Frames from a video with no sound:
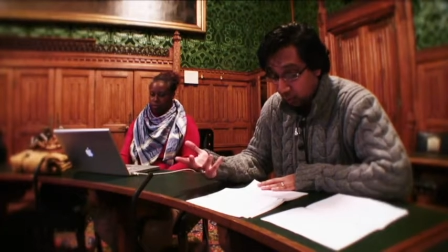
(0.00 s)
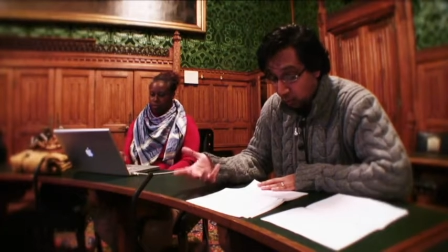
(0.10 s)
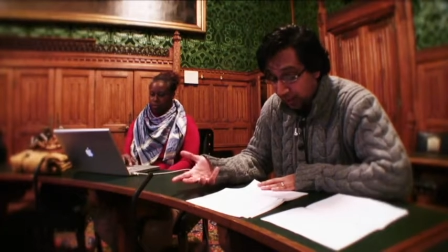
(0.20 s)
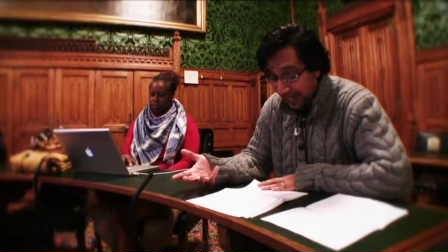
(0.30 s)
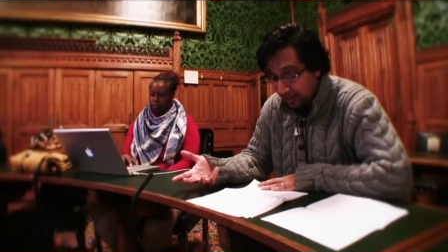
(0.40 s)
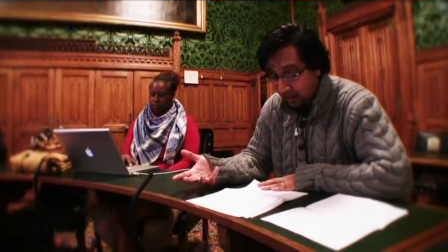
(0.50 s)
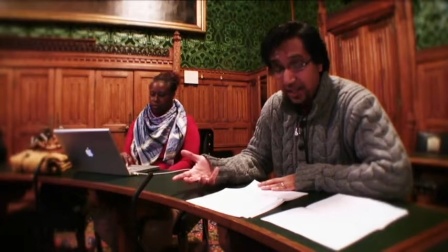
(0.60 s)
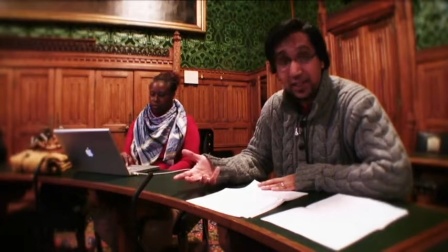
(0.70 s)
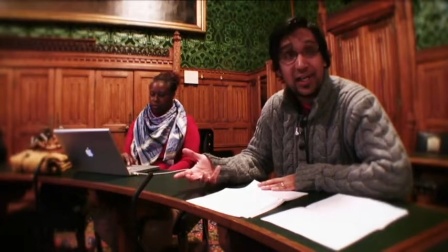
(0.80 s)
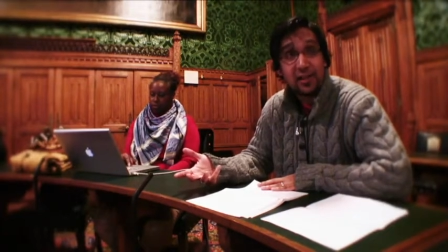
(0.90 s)
one other
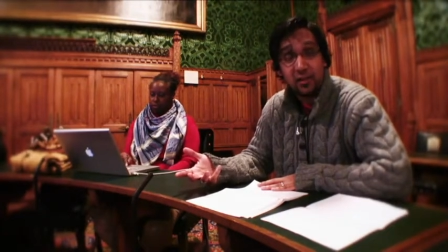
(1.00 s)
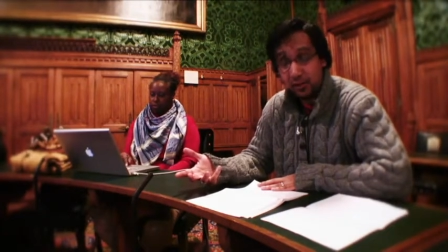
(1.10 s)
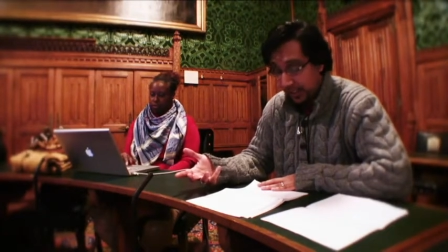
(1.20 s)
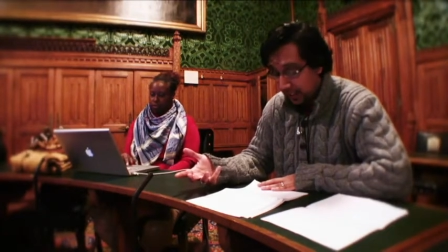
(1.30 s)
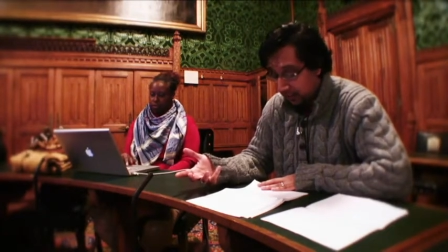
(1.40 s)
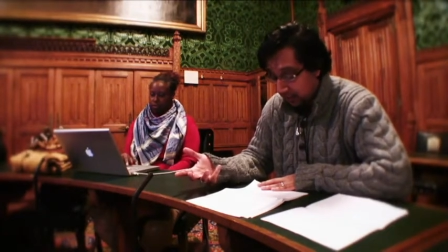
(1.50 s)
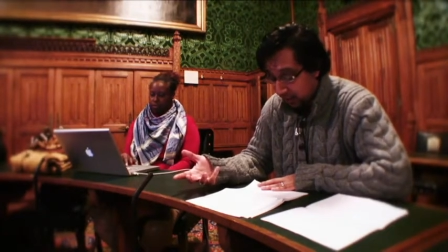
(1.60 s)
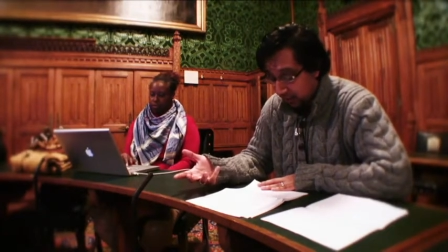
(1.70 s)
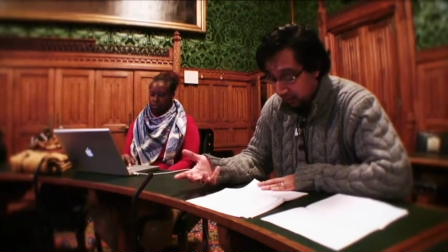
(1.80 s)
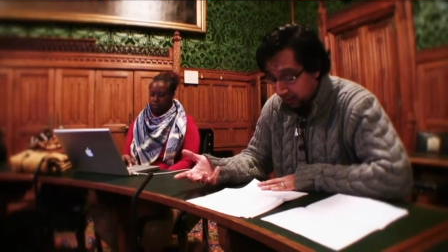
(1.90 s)
hijacker, Ziad
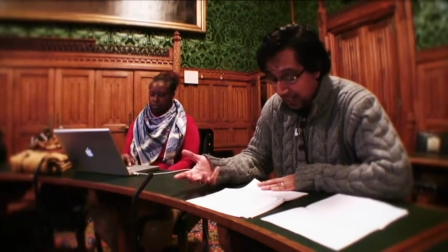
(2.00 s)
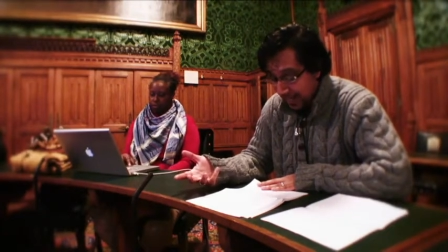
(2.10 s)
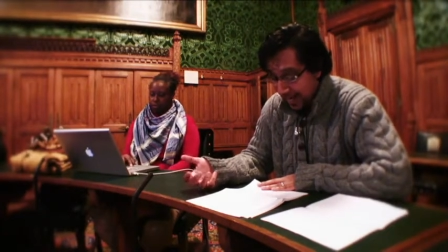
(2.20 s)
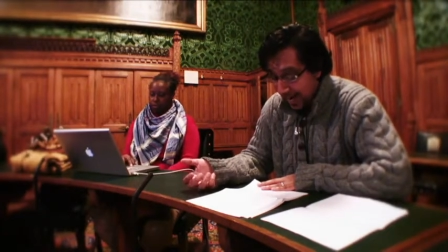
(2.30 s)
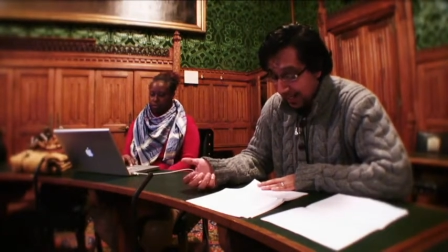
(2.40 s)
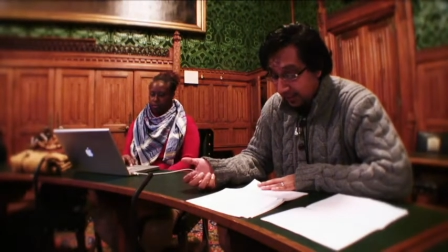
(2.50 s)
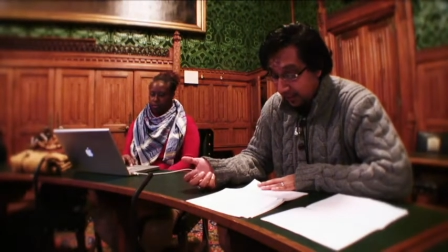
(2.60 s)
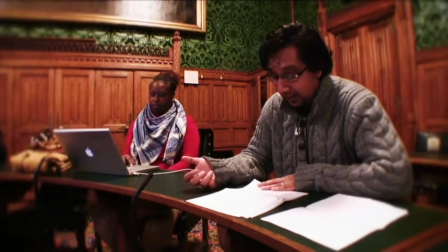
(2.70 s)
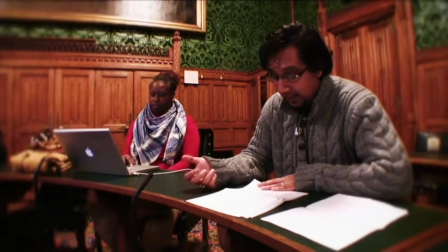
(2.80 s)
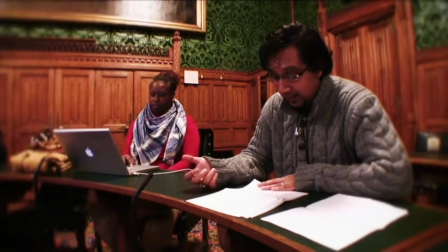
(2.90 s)
Jarrah, had his
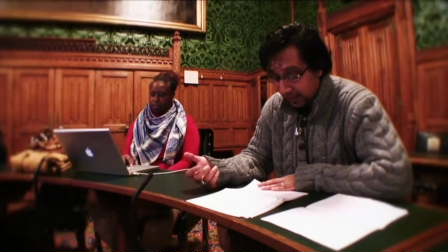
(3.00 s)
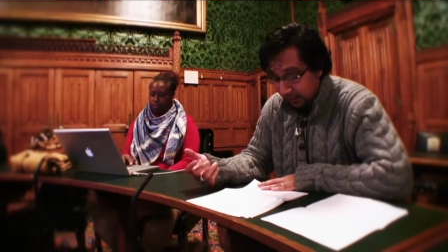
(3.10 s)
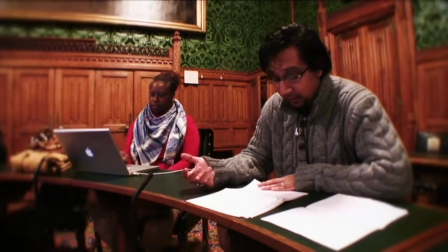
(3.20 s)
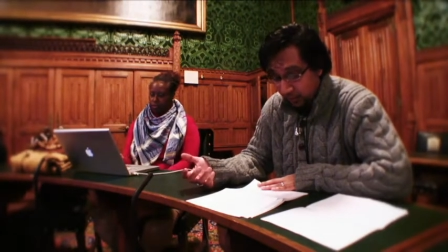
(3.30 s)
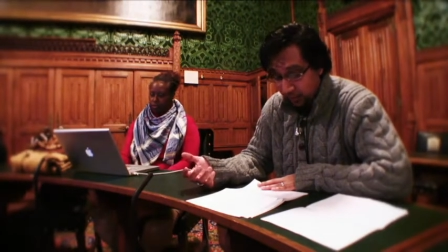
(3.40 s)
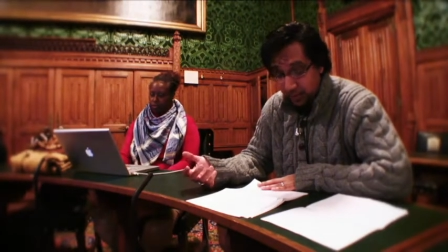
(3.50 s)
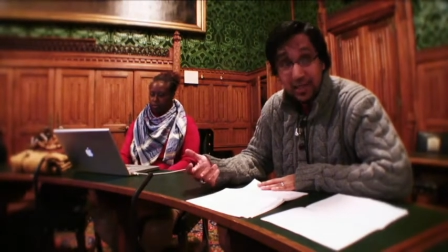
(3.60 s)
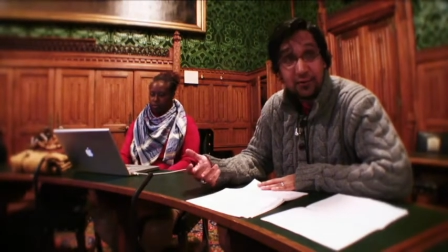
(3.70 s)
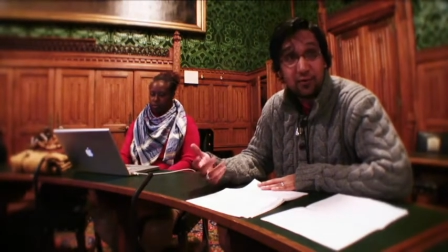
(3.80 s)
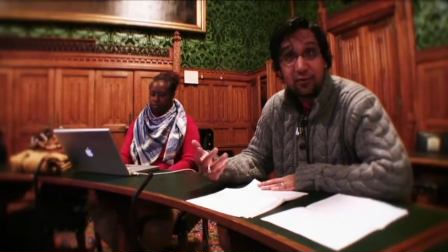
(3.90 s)
identity doubled and
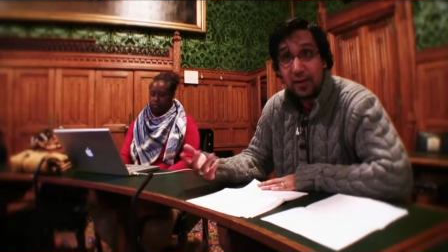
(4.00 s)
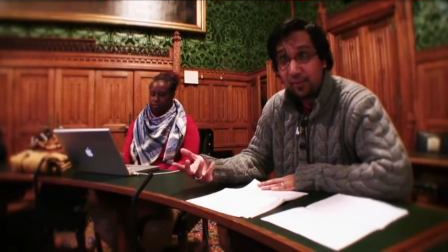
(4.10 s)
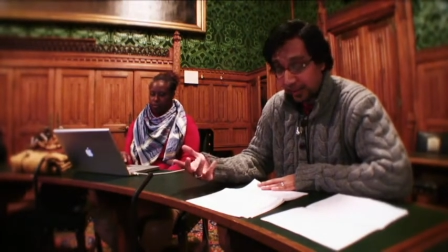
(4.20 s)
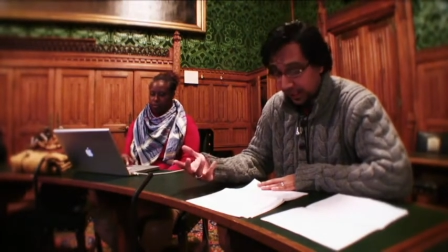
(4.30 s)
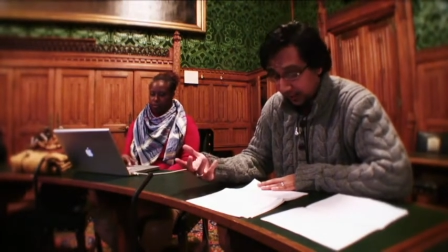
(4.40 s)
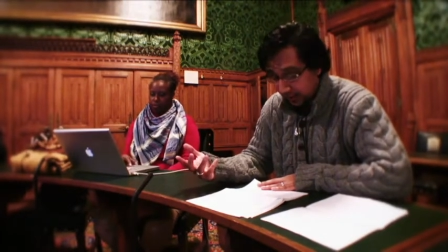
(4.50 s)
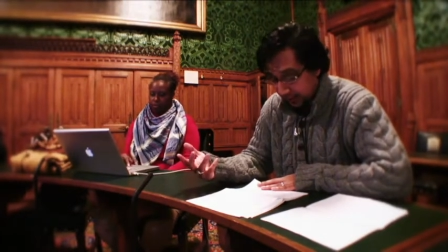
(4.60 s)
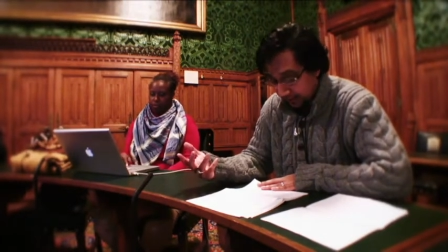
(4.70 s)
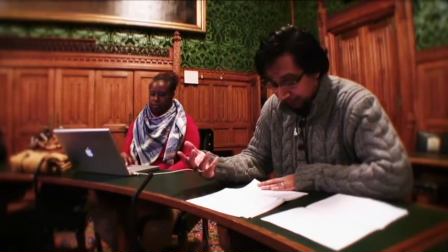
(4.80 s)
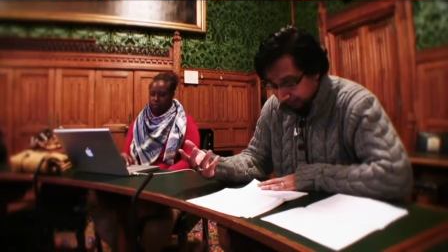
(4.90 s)
therefore fabricated.